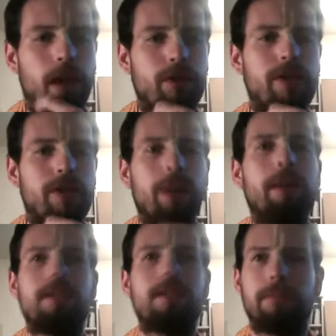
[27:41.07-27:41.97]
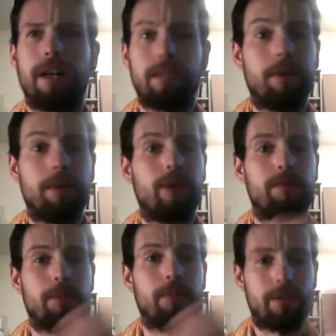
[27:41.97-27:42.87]
should say I'm not surprised,
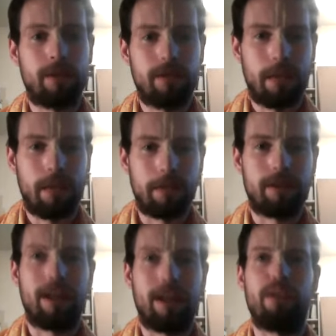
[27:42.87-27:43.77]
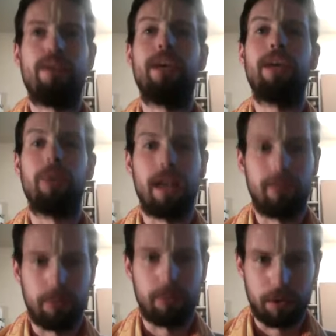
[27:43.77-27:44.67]
because most of the topics that I think will
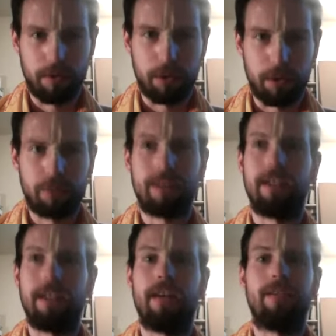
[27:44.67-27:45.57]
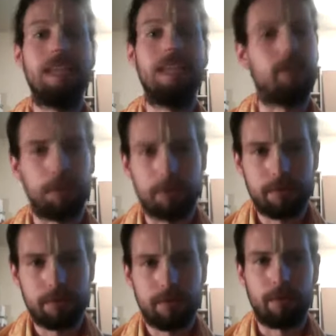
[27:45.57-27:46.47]
have the most views tend to have the least
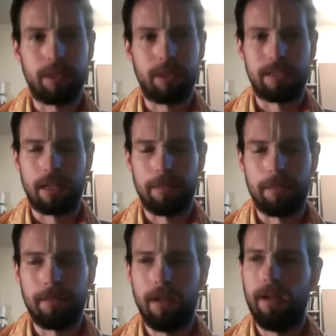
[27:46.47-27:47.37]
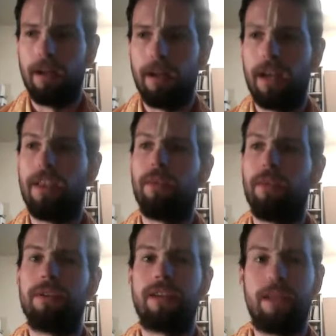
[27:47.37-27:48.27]
views, real time. And then the
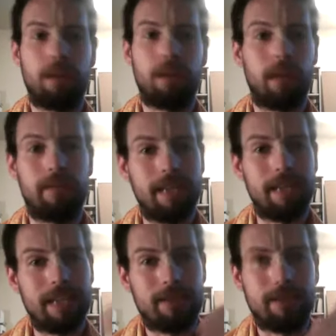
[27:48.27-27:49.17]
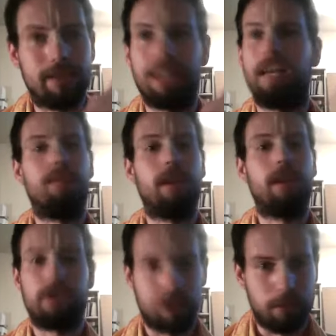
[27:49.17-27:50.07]
ones that I think will have the least tend to have the
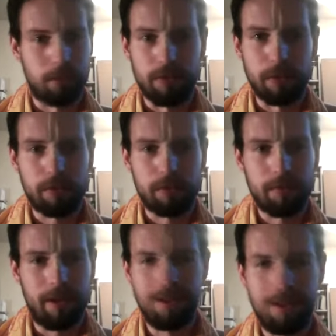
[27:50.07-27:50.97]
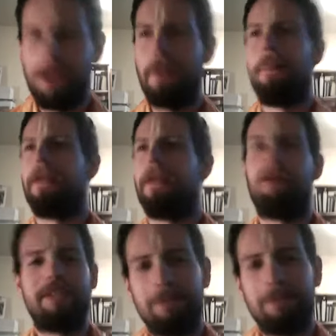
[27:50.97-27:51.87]
largest number of views. It
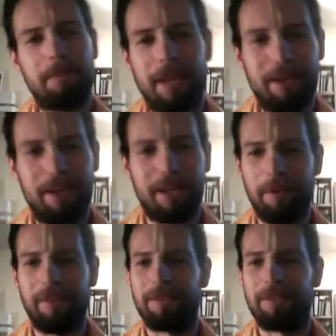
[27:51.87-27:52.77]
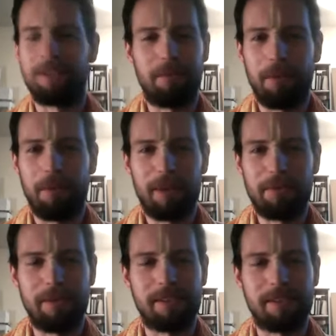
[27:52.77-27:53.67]
always seems to play out that way for
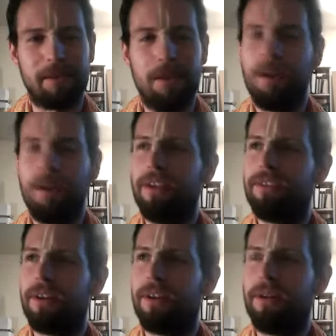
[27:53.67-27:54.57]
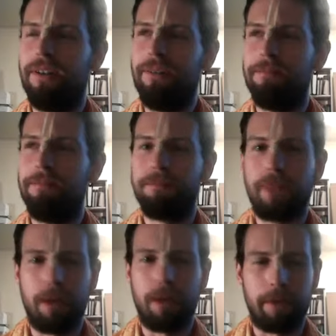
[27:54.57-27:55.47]
whatever reason. So,
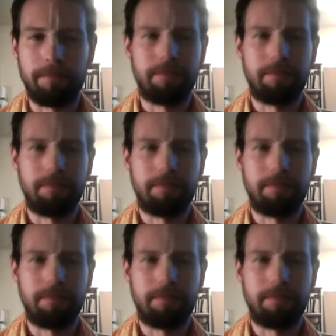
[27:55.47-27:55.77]
anyway.